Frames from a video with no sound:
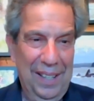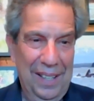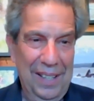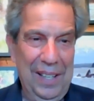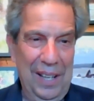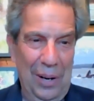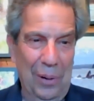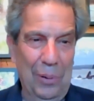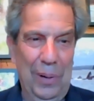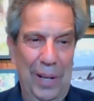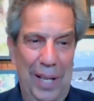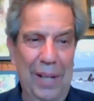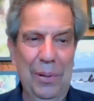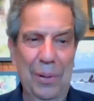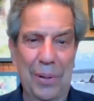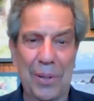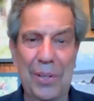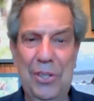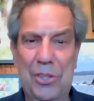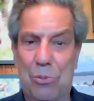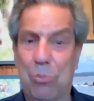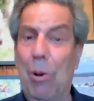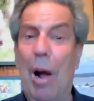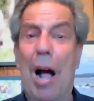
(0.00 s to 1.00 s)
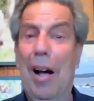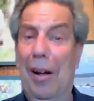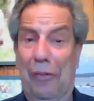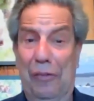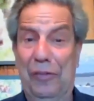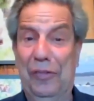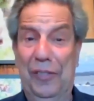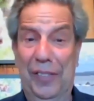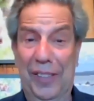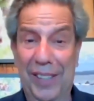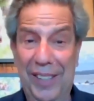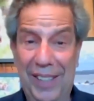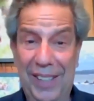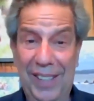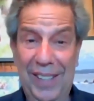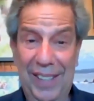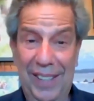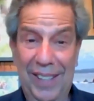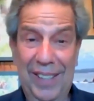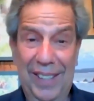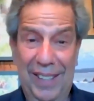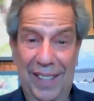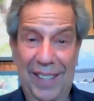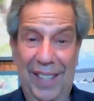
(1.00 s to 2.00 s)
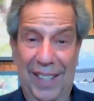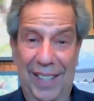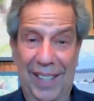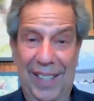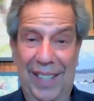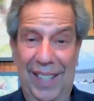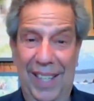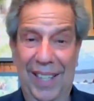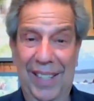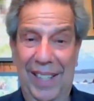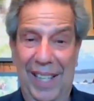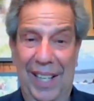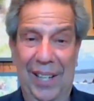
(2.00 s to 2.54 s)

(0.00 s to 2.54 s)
You know, he was rough in